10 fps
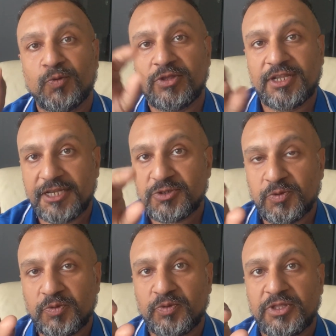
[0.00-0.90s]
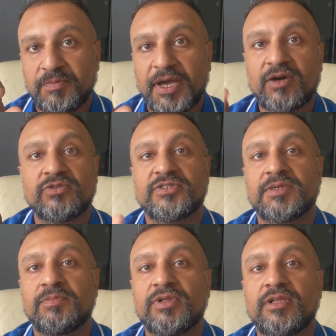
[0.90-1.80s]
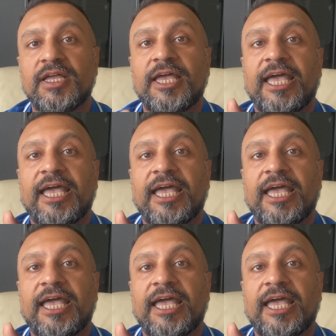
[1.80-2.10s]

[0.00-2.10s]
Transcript: with the mouth symbol,